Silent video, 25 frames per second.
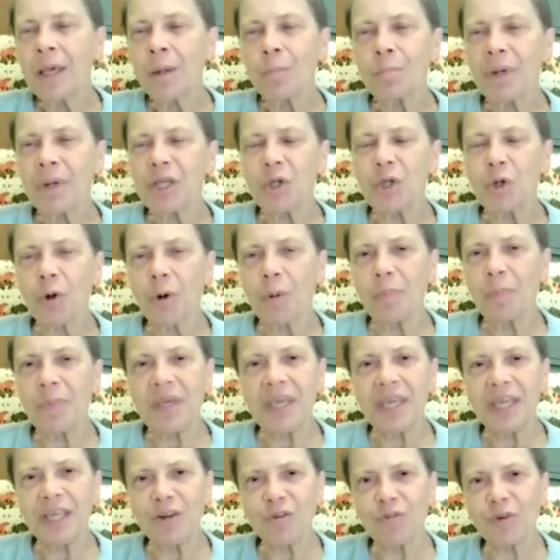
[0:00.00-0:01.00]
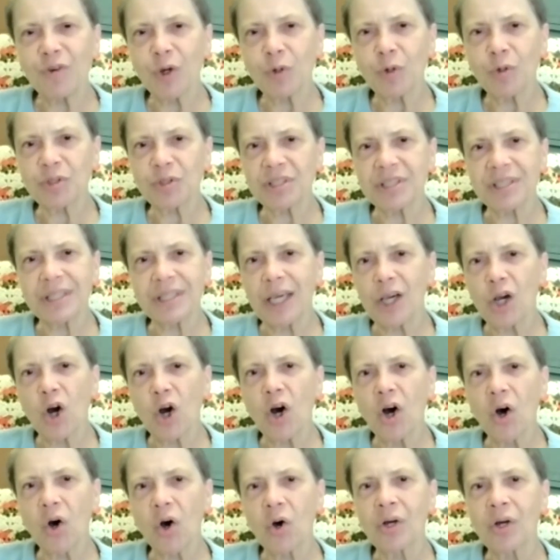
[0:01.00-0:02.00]
My European folks, they
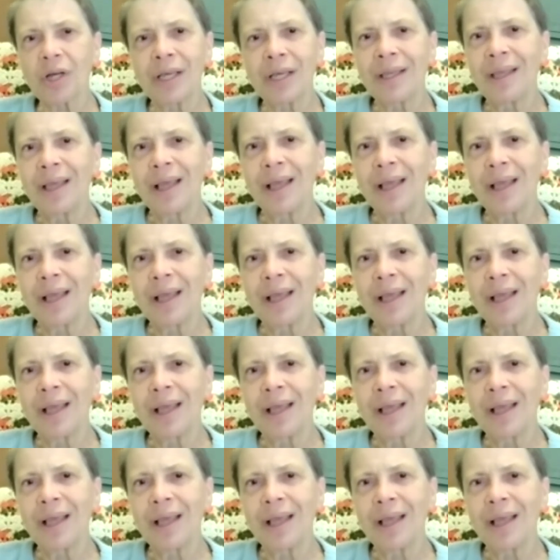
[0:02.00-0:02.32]
all